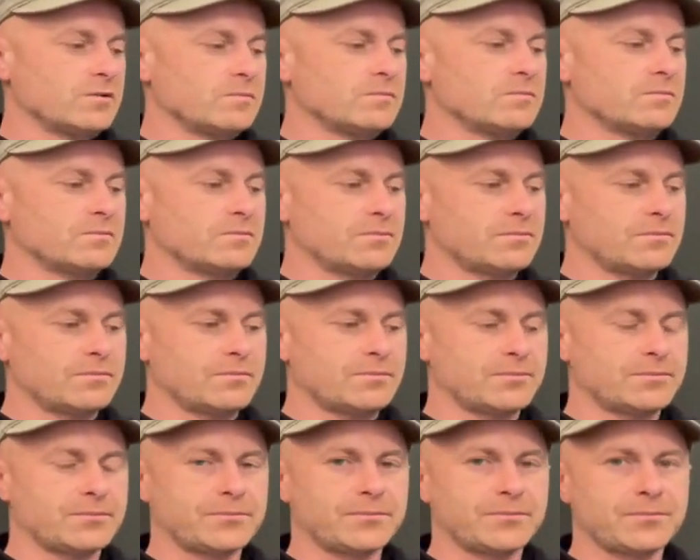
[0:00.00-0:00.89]

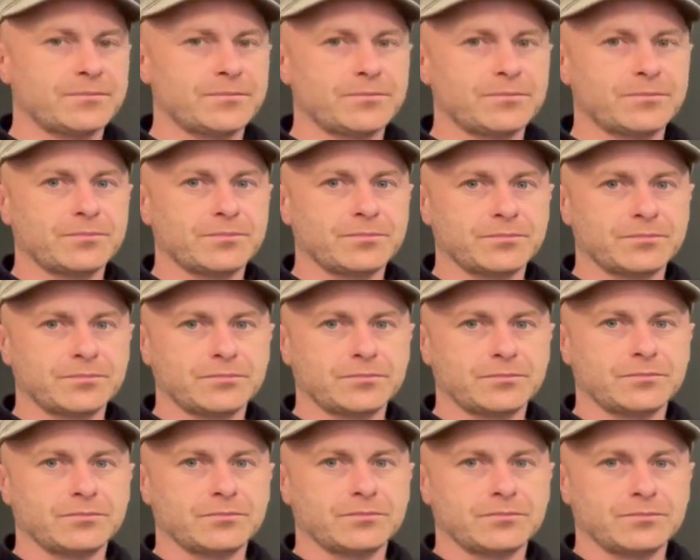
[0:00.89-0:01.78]

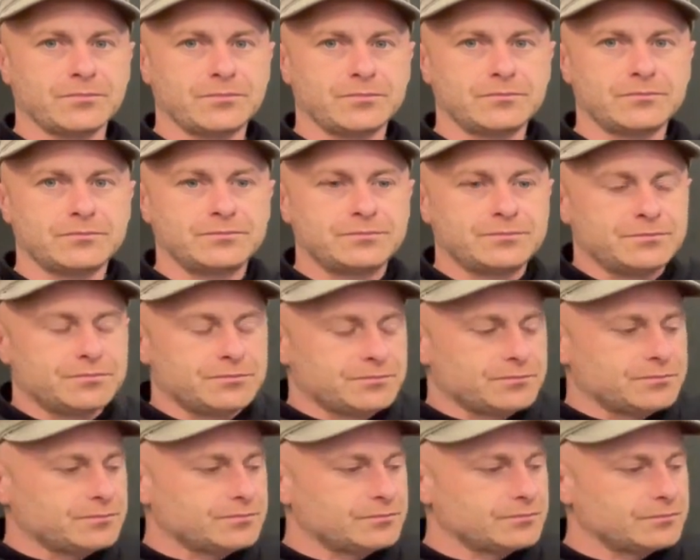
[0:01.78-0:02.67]

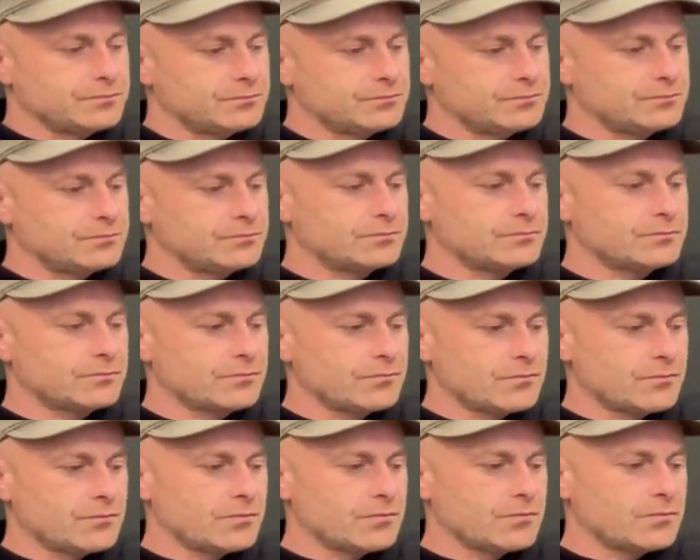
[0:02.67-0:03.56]

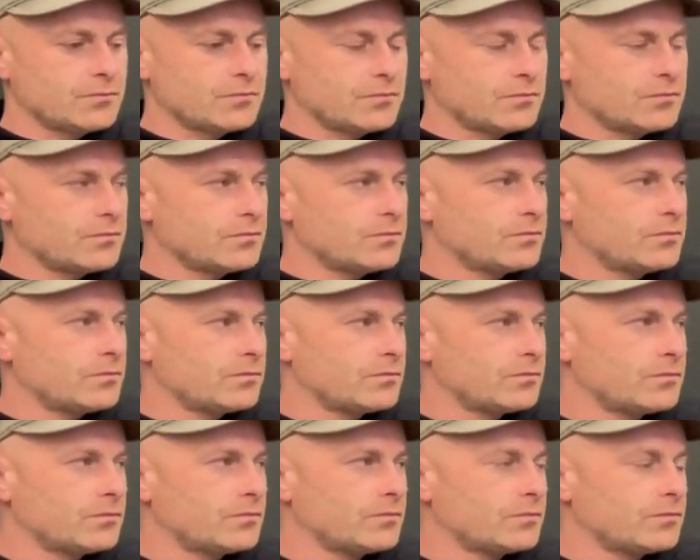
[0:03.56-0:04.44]

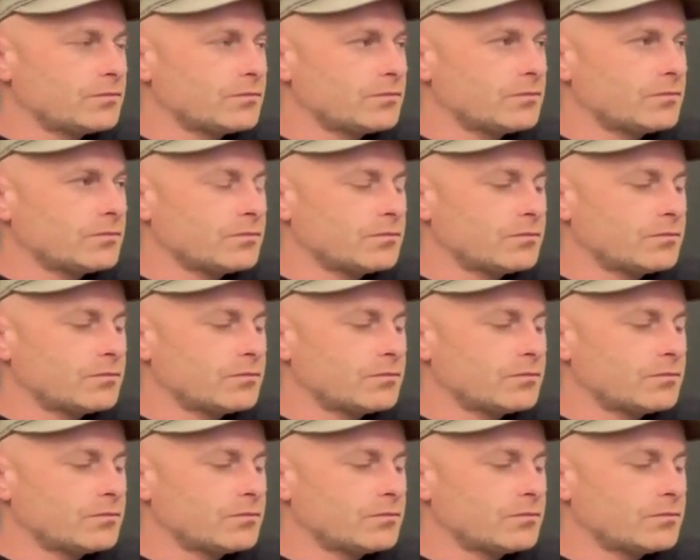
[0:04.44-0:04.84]
This person isn't speaking.